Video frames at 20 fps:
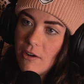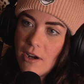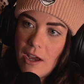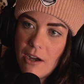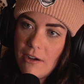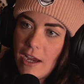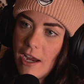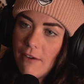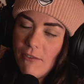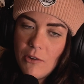don't
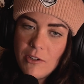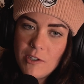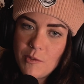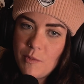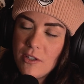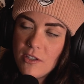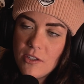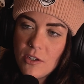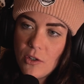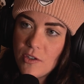know.
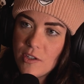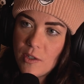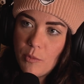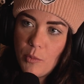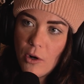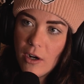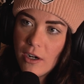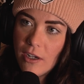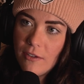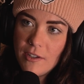Everyone's been so
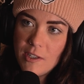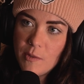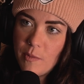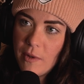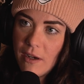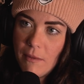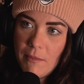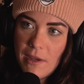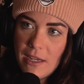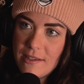supportive. It's
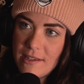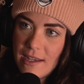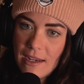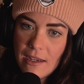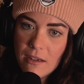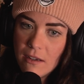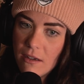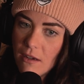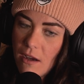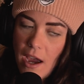been
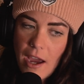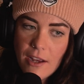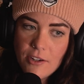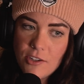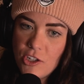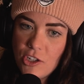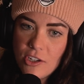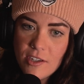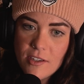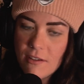amazing.
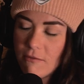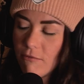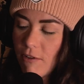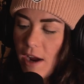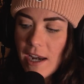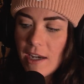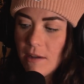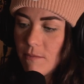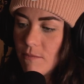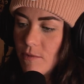Just
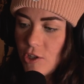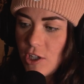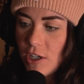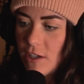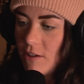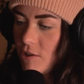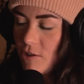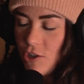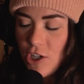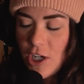random
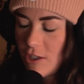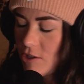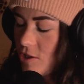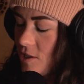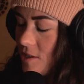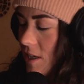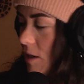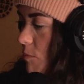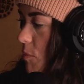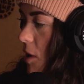shit
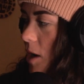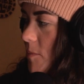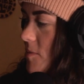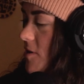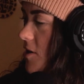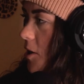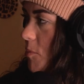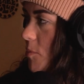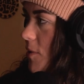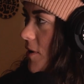just like
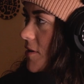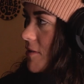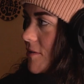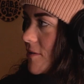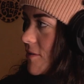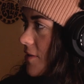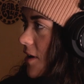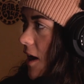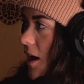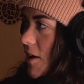pops up
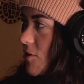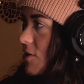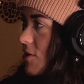and I